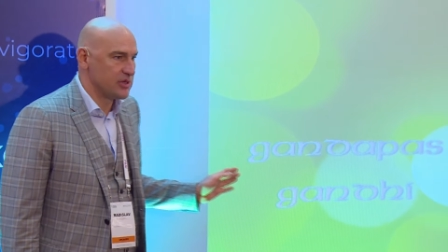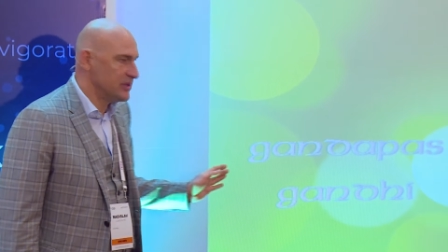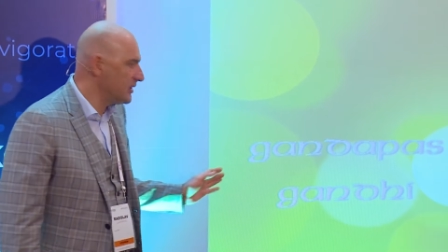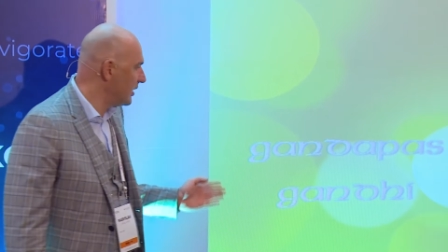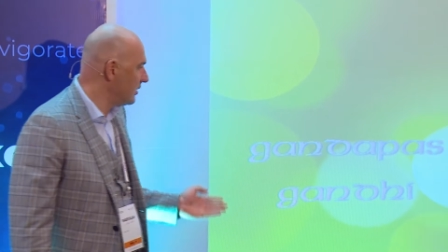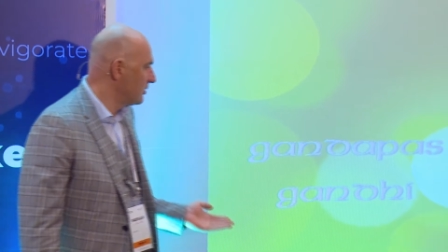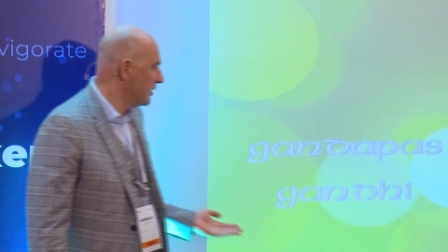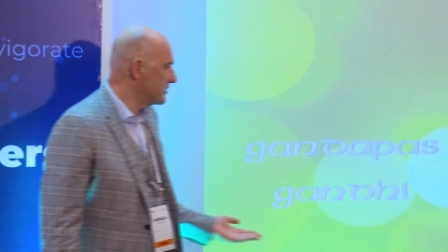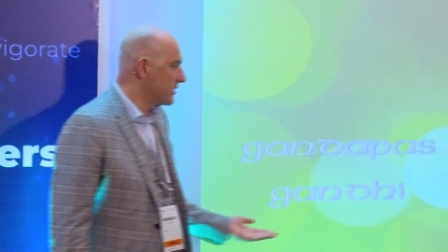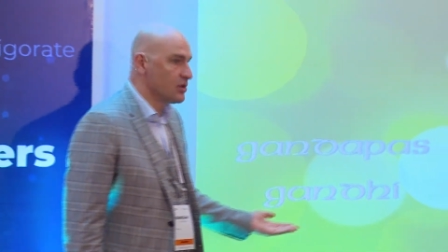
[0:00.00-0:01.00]
in India,
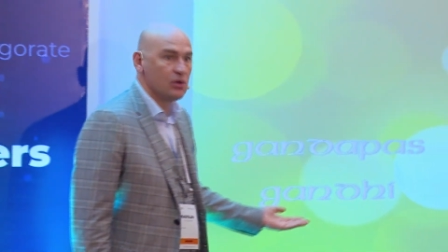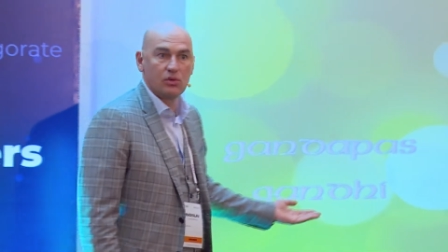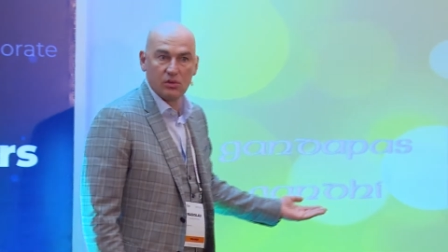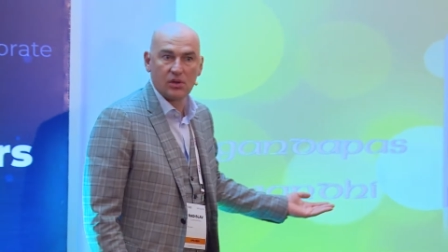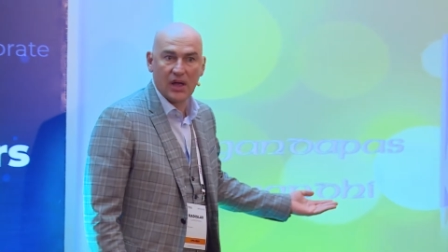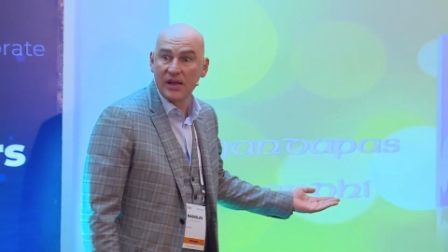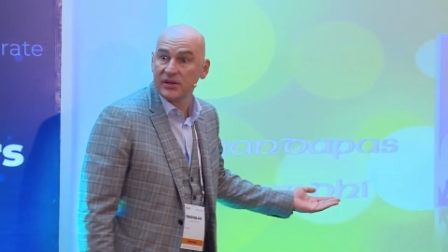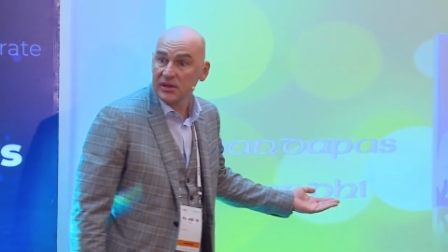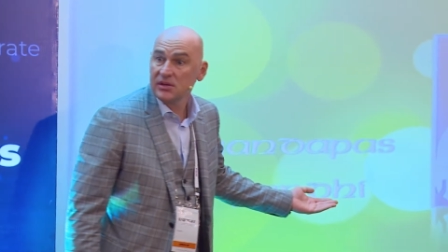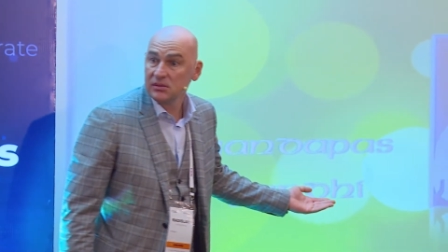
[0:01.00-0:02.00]
as I know,
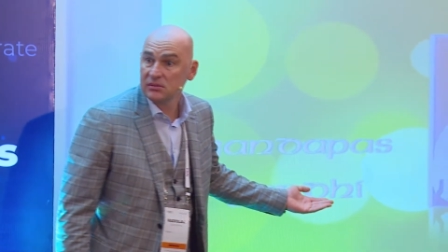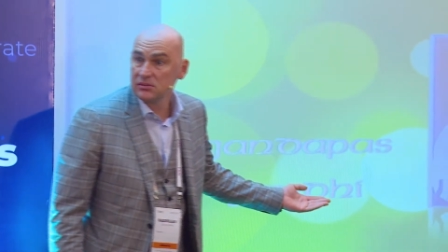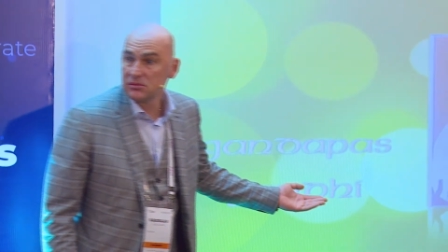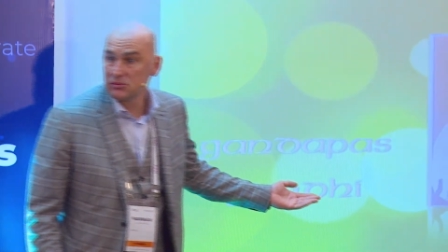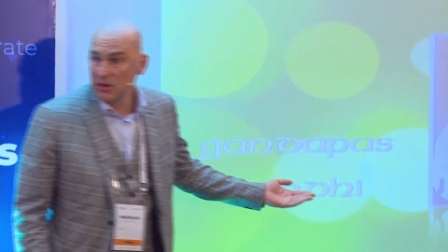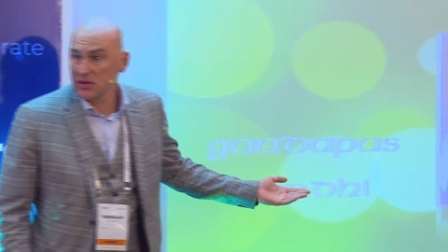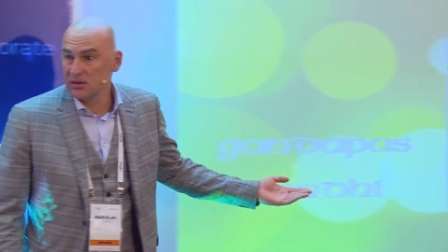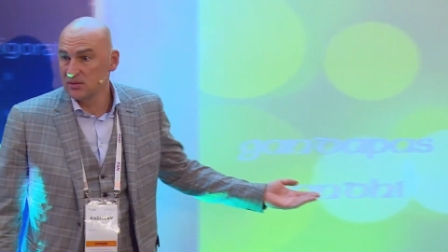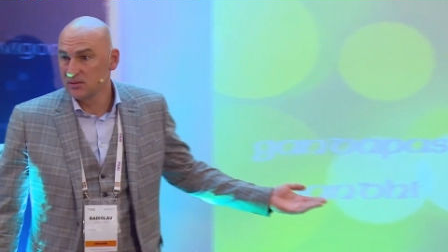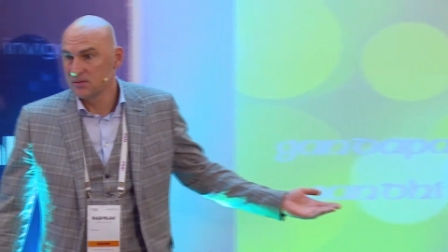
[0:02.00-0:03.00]
Gandhi, right?
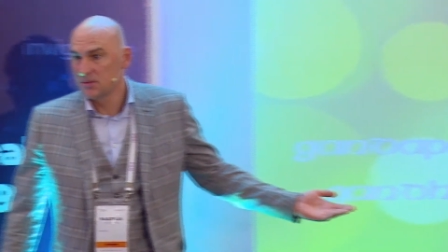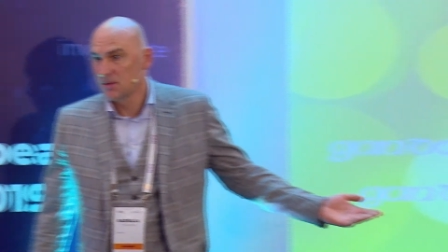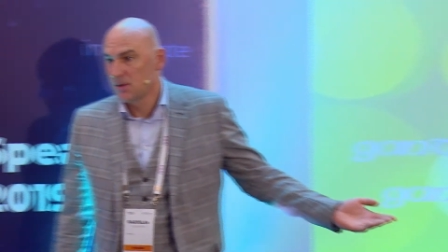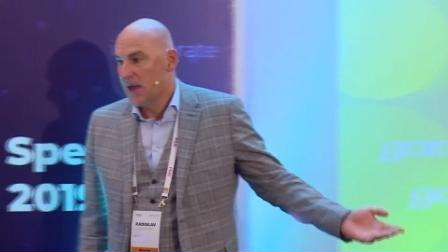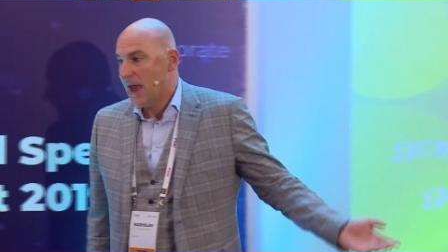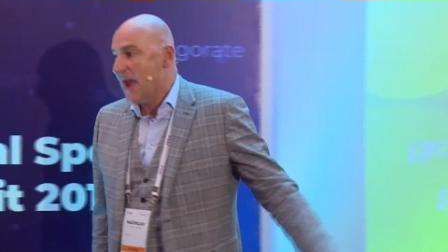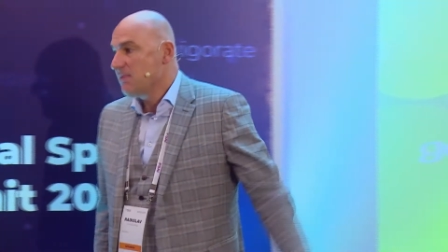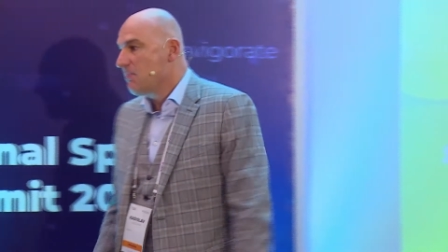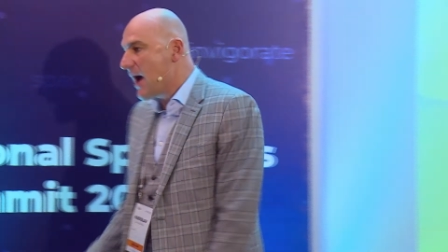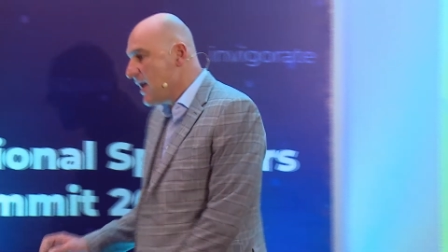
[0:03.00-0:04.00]

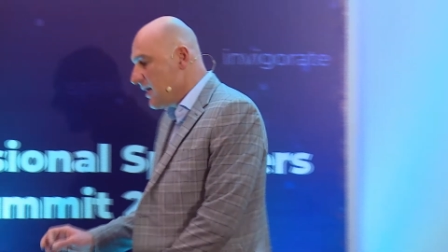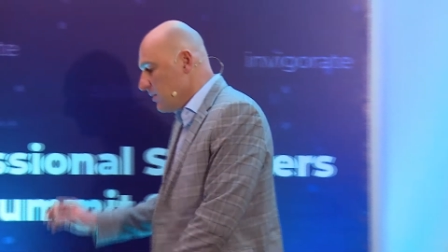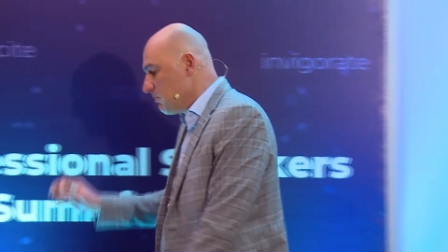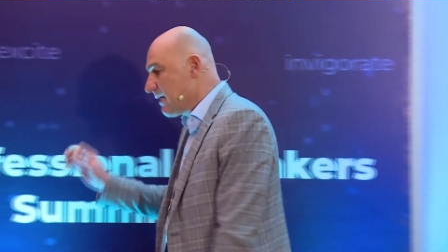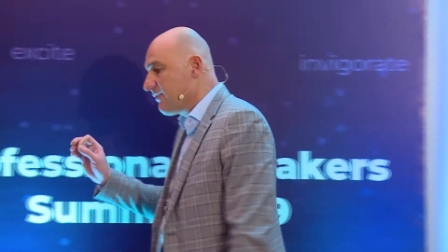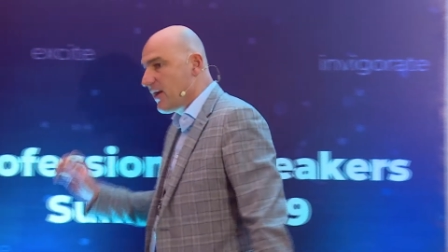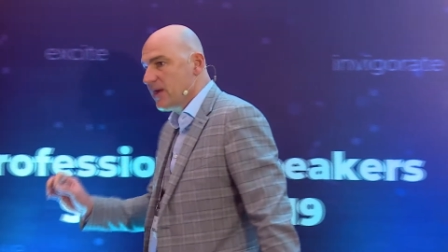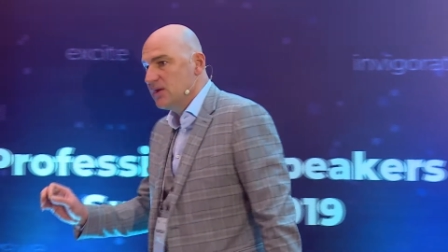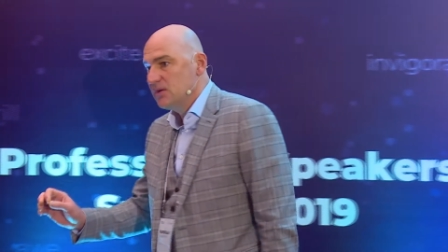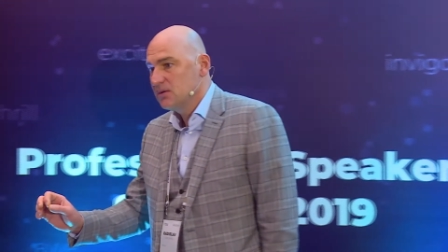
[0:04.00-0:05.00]
And my, my
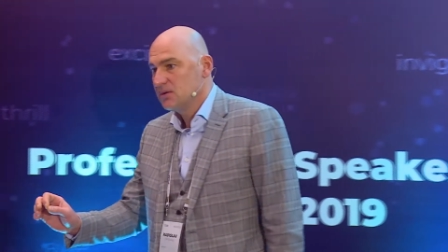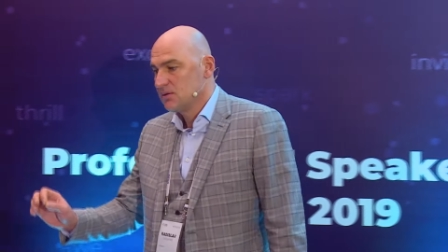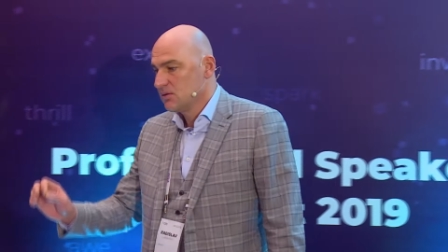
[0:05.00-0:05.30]
father